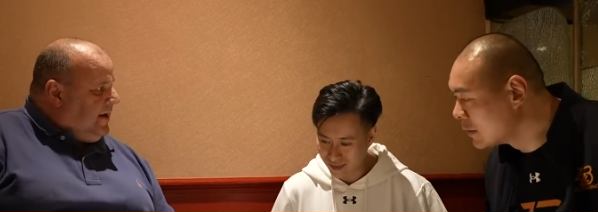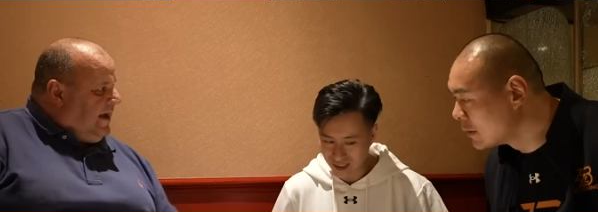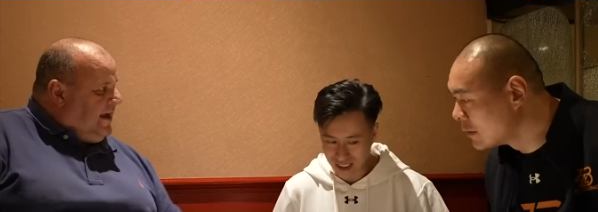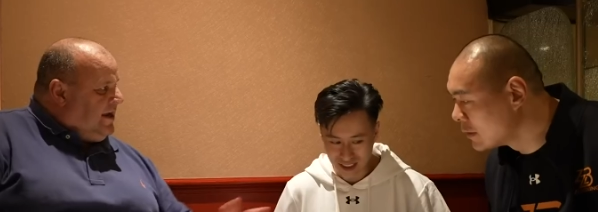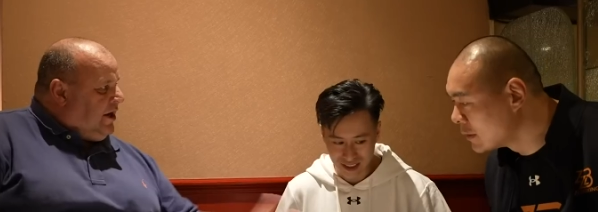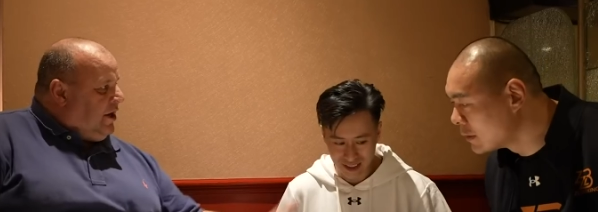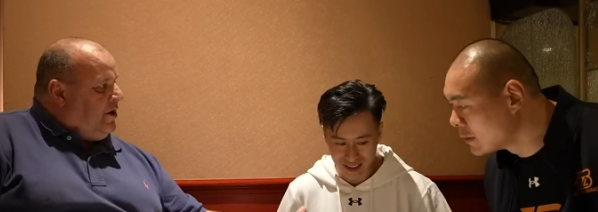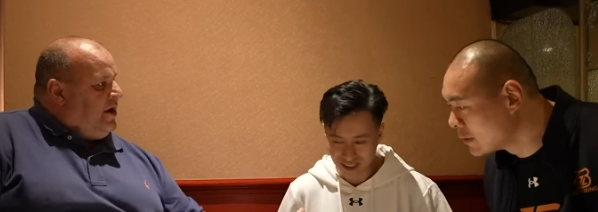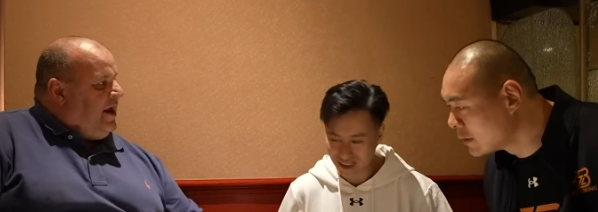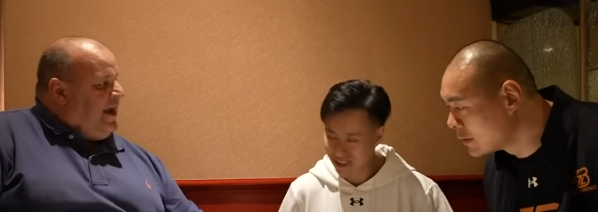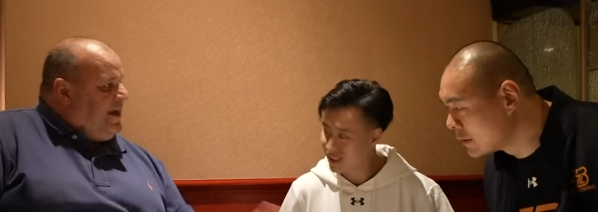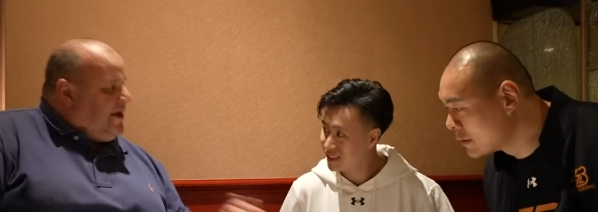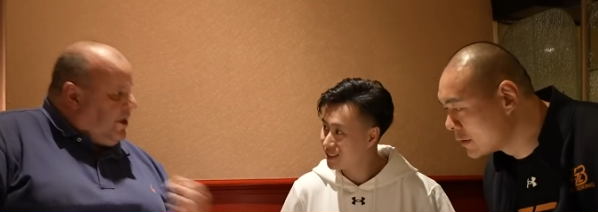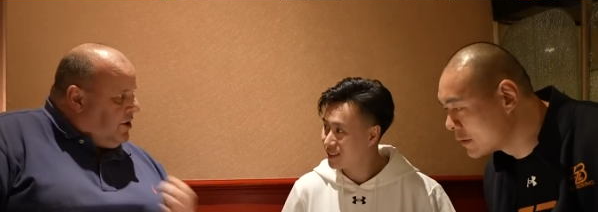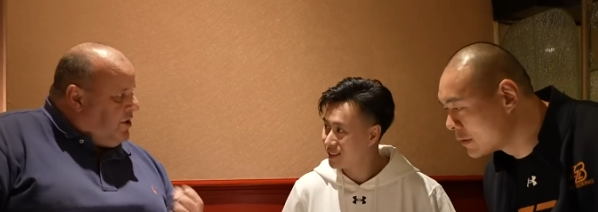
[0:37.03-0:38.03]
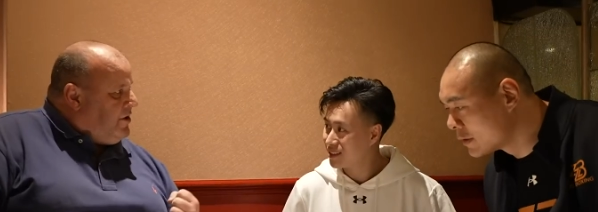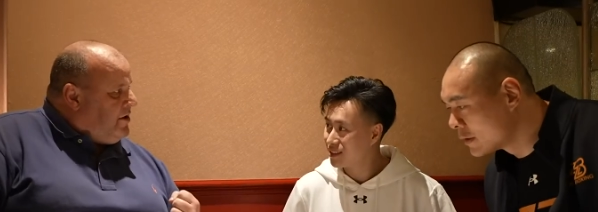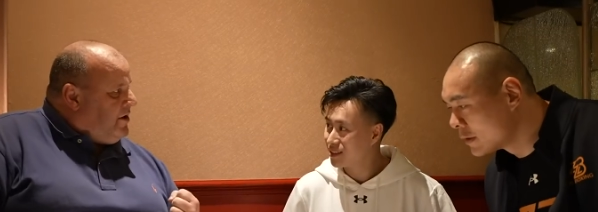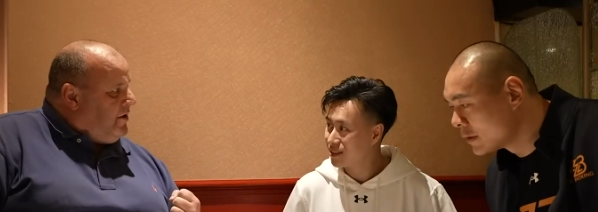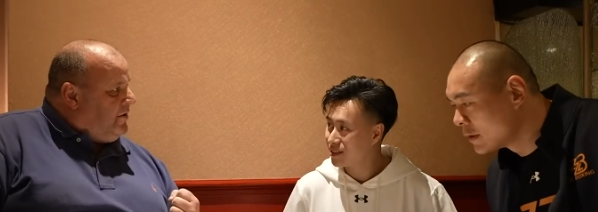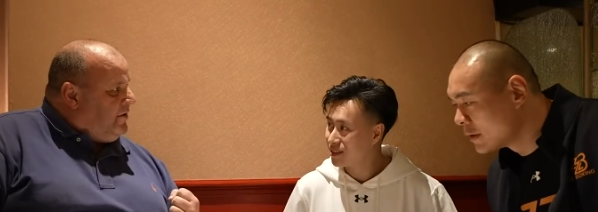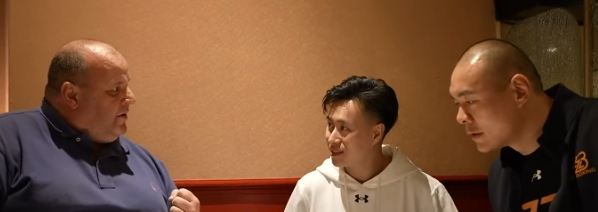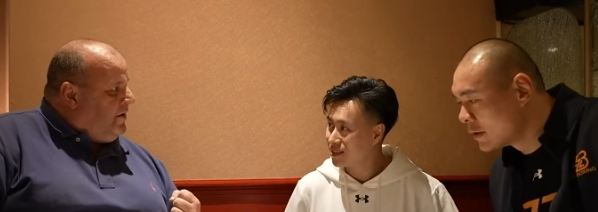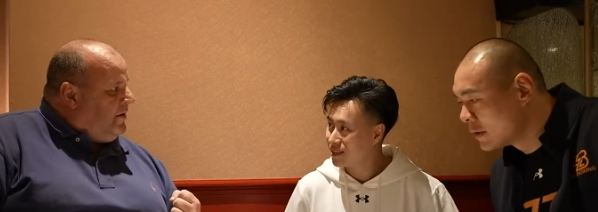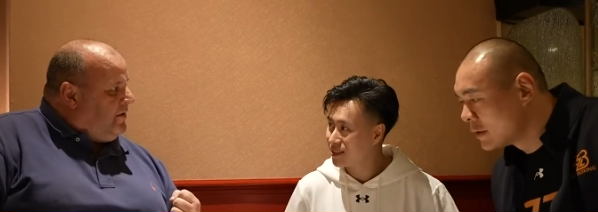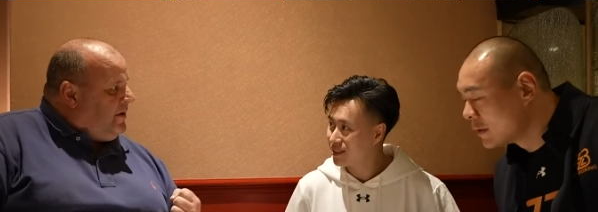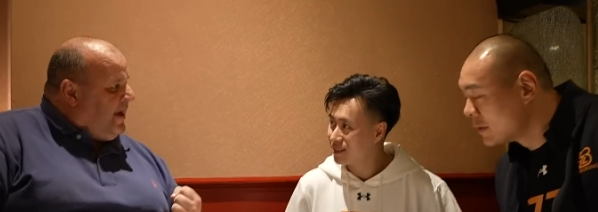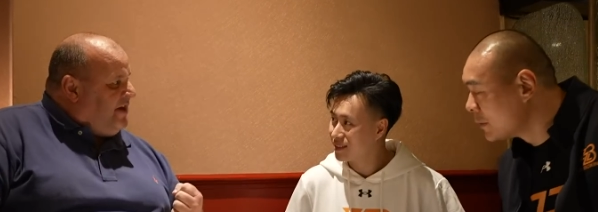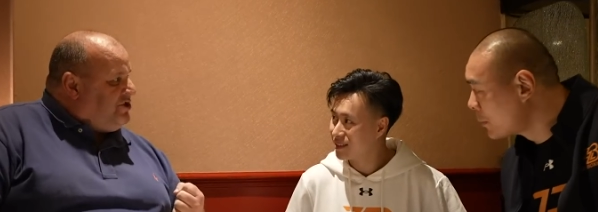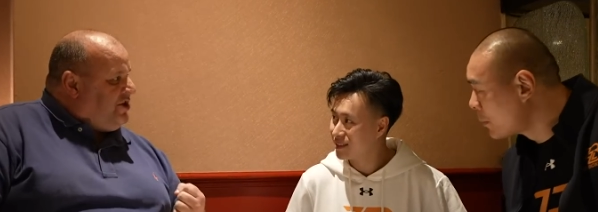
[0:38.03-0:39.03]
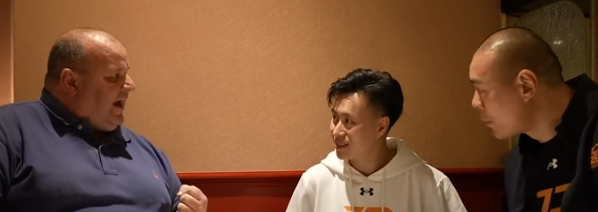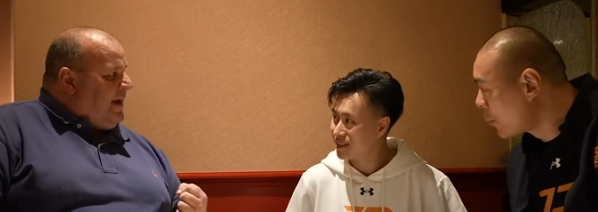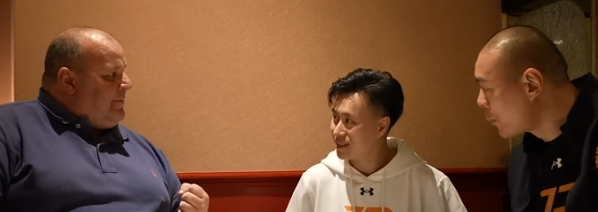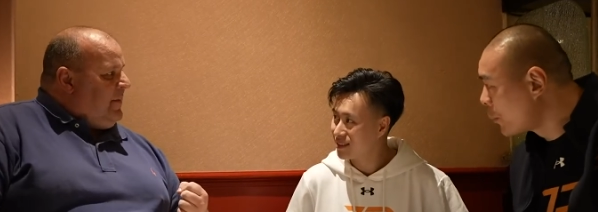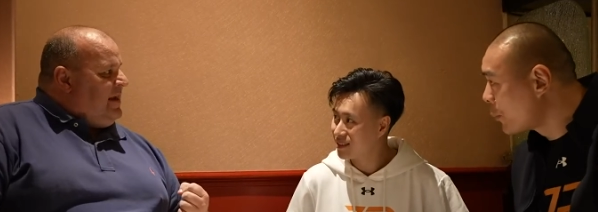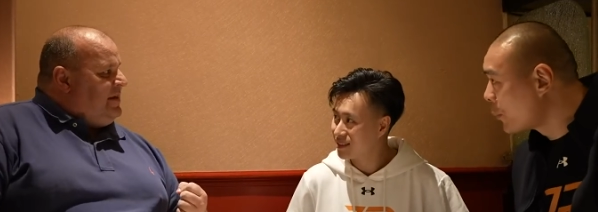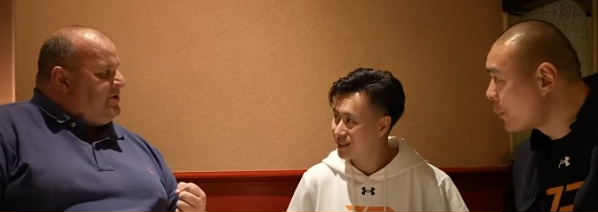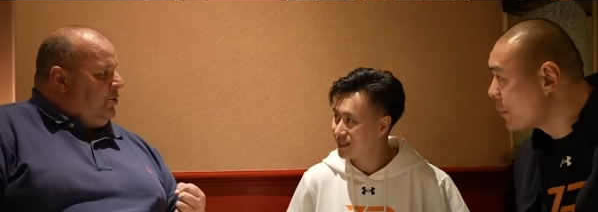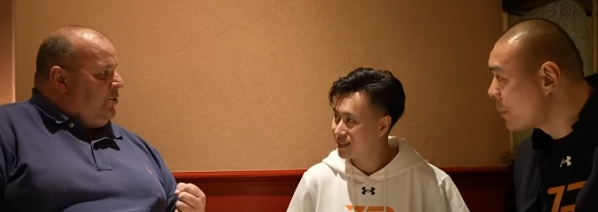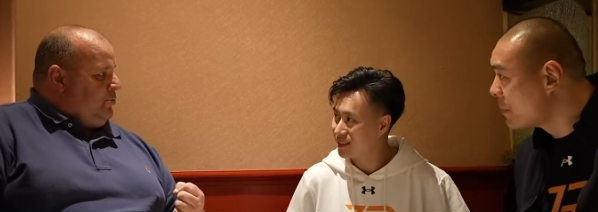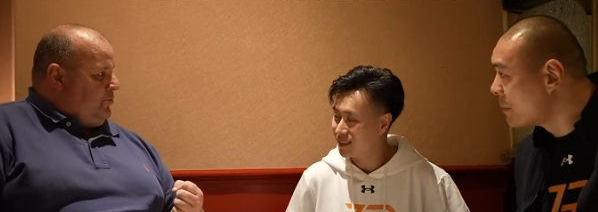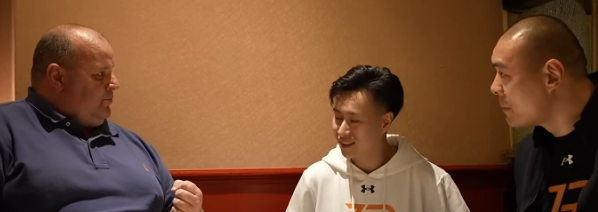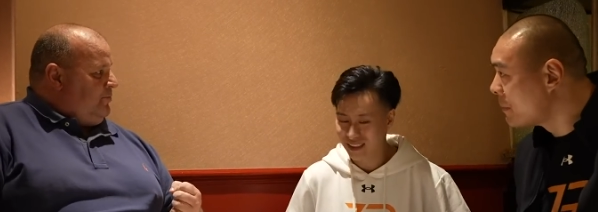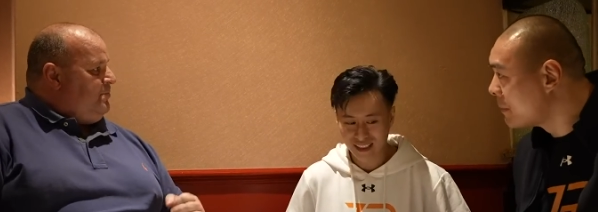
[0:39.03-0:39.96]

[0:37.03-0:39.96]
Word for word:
Speaker 1: he can he can educate me to.